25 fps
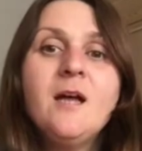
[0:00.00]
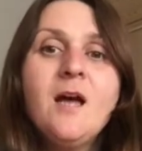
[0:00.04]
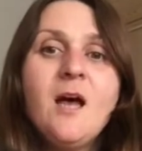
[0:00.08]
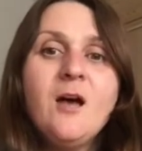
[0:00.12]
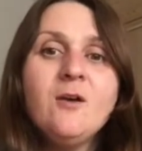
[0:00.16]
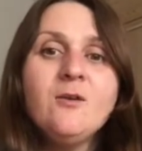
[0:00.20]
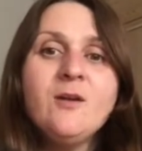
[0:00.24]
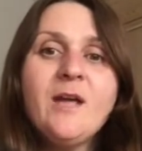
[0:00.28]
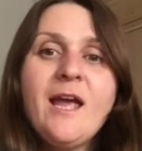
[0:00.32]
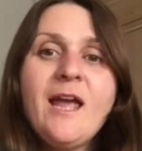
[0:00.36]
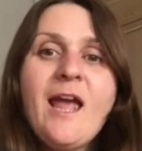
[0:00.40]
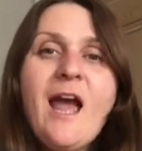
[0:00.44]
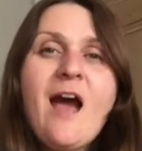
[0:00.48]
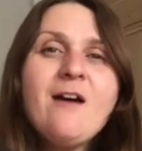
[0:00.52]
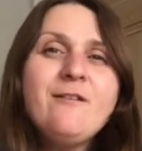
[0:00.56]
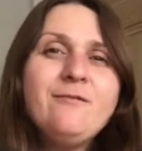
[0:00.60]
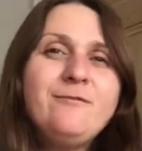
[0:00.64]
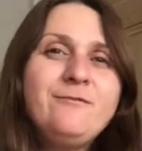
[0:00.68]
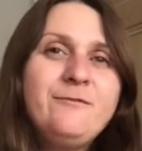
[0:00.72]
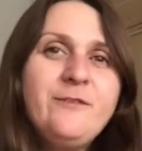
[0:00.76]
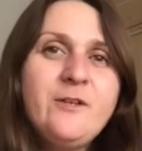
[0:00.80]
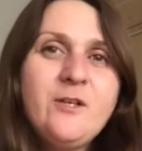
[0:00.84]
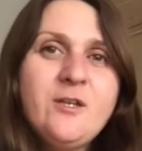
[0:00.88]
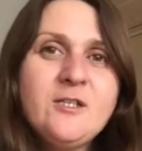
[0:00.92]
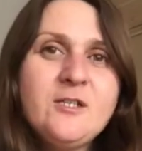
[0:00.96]
Okay, our
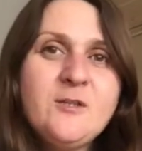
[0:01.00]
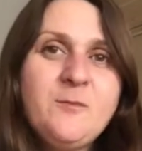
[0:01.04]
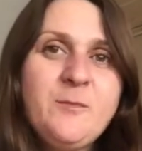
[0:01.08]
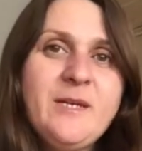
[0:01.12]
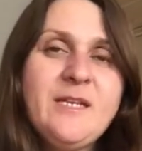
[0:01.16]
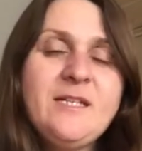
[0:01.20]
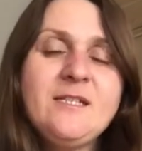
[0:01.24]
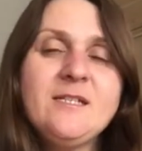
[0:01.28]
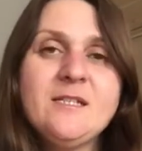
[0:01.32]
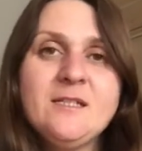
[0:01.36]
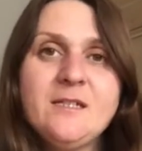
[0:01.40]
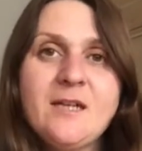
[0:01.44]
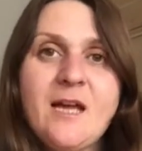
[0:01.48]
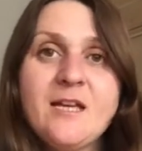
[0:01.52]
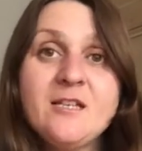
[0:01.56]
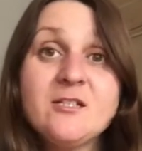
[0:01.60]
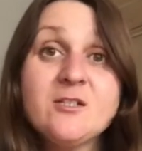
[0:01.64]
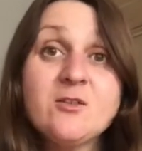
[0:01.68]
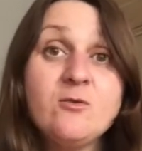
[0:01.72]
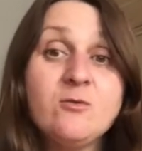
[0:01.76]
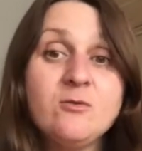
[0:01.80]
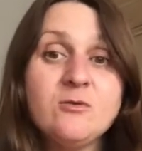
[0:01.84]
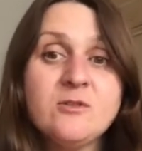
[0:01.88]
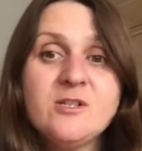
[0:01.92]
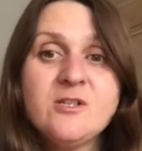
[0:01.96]
first piece today is
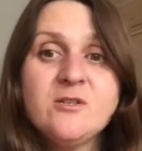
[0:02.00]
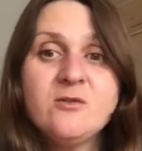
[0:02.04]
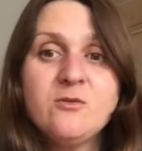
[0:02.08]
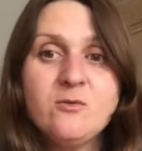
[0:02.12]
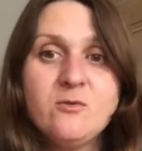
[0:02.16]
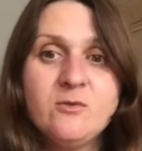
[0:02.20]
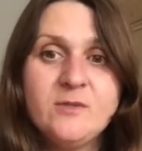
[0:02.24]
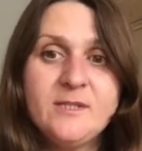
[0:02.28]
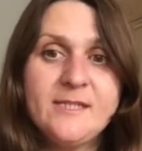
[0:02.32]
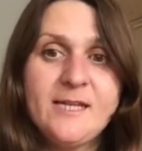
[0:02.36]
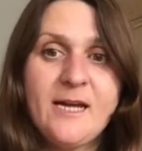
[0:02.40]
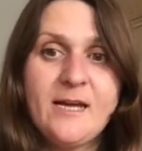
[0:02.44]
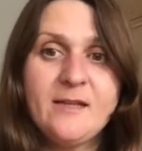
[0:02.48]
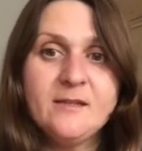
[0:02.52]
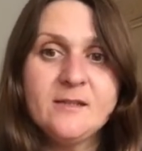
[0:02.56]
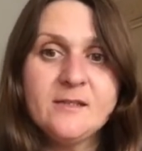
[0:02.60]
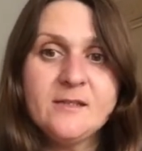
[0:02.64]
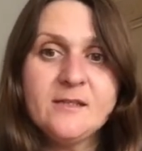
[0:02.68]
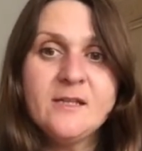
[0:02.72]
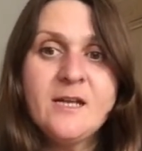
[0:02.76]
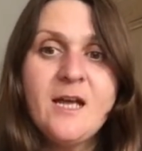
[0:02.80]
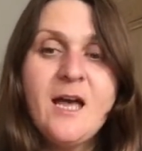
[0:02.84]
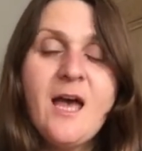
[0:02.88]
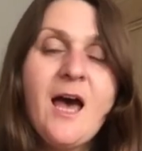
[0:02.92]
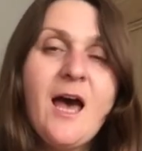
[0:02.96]
called Sword Dance,
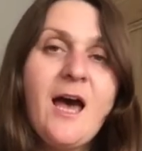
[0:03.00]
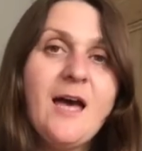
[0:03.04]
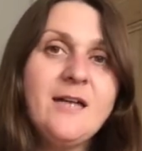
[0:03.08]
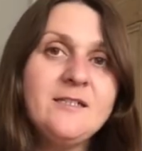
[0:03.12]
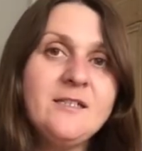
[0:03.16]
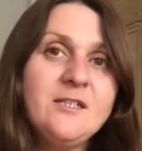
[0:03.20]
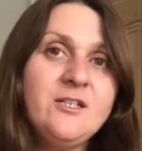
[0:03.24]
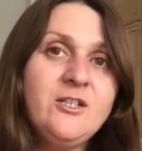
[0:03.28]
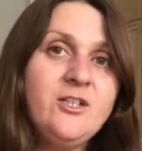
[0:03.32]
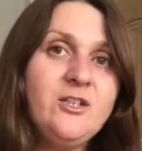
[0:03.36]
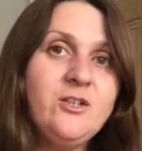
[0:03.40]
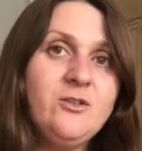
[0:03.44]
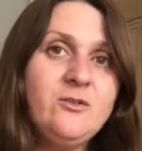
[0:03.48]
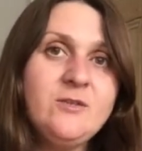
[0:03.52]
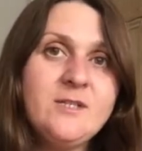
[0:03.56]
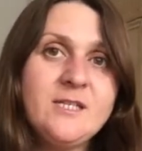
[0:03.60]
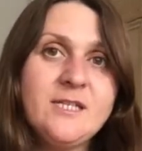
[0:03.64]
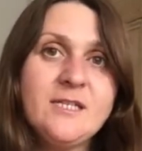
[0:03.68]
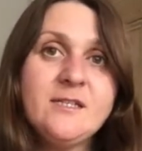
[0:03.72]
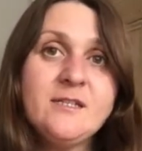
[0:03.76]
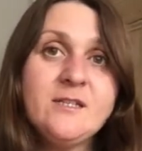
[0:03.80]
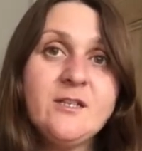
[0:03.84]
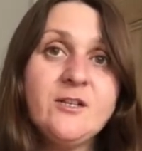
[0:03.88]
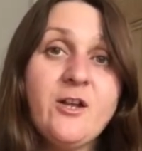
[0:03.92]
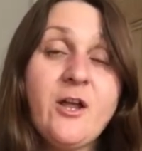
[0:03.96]
and it
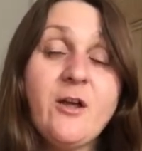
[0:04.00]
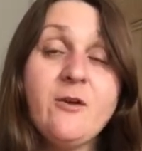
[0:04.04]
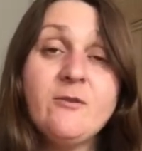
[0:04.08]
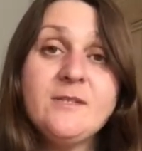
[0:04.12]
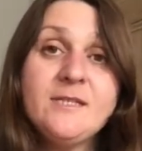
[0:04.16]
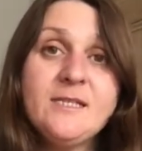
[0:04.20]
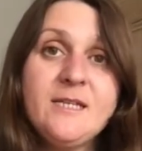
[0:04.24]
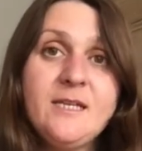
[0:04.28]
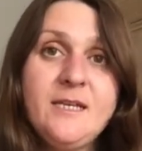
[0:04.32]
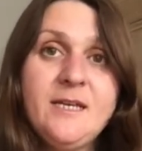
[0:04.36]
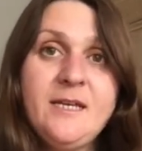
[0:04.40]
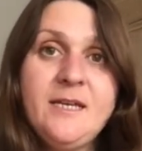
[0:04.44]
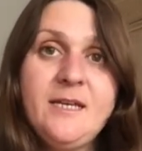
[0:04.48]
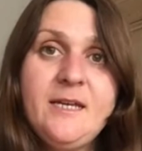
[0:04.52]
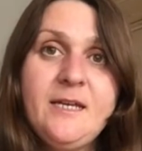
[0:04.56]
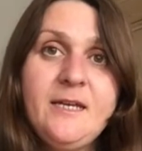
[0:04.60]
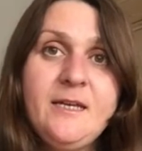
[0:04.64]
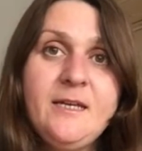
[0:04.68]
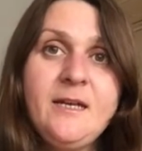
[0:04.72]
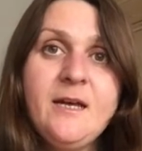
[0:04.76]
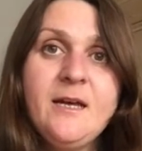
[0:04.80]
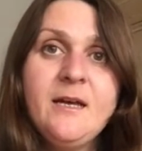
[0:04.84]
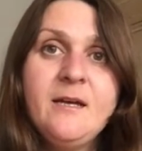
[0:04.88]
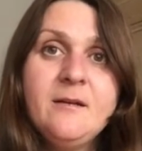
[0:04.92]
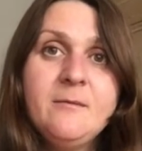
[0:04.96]
uses the notes E,
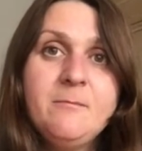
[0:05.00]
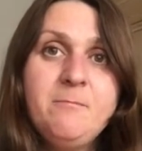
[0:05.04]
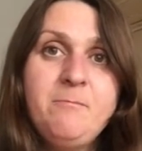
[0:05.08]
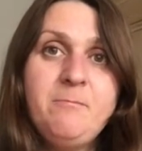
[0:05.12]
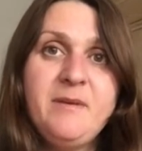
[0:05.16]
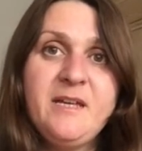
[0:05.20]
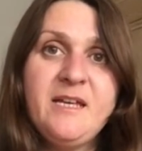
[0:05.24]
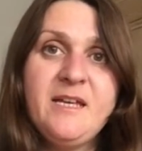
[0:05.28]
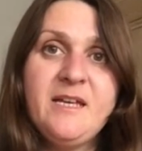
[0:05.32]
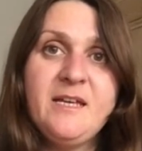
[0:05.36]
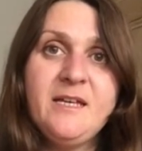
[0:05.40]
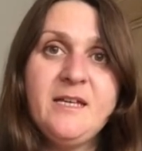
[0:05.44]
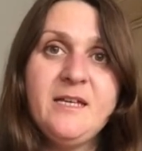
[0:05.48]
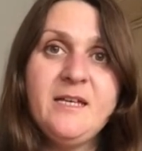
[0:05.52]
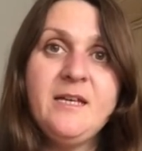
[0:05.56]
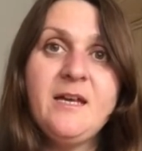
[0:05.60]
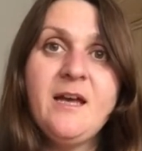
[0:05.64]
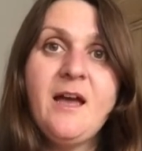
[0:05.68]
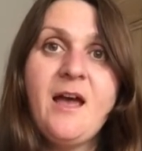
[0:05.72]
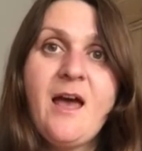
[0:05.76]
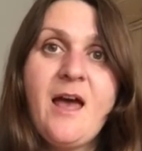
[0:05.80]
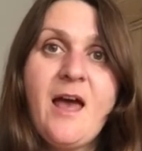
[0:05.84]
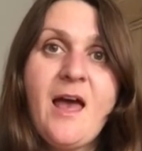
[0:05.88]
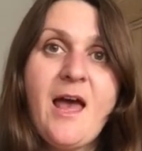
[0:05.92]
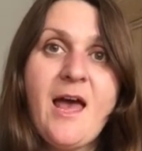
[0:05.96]
B,
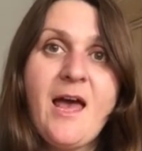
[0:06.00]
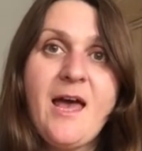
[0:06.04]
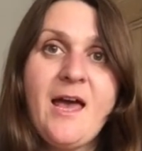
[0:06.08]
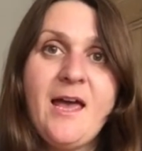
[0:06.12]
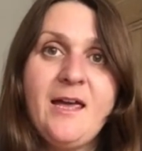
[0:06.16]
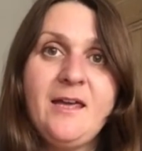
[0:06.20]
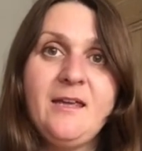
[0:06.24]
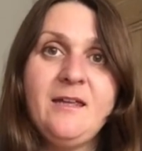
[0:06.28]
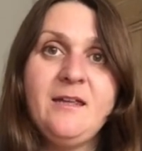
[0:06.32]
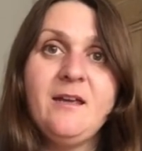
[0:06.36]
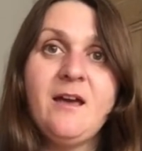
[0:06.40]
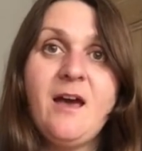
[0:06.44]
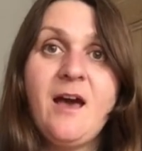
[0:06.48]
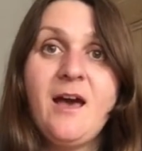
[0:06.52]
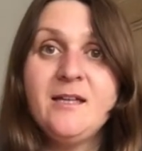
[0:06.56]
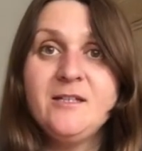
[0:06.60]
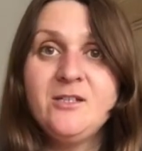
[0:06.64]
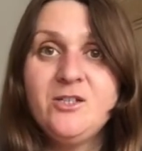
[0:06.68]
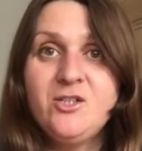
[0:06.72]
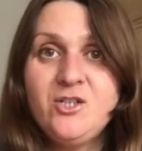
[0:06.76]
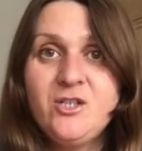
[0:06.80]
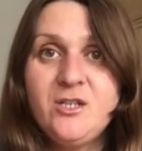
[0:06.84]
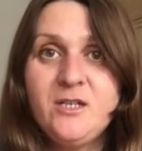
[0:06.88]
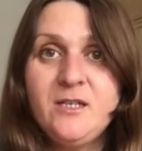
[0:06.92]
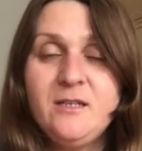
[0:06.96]
A and
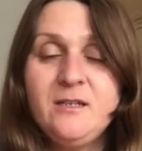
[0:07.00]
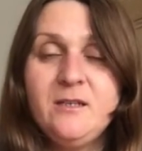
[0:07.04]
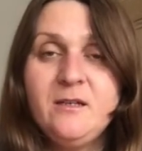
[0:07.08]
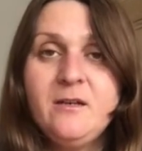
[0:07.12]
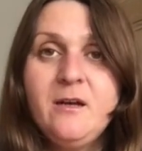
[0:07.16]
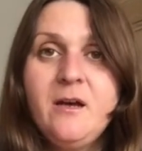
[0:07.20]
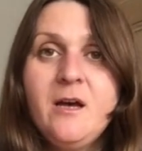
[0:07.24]
G.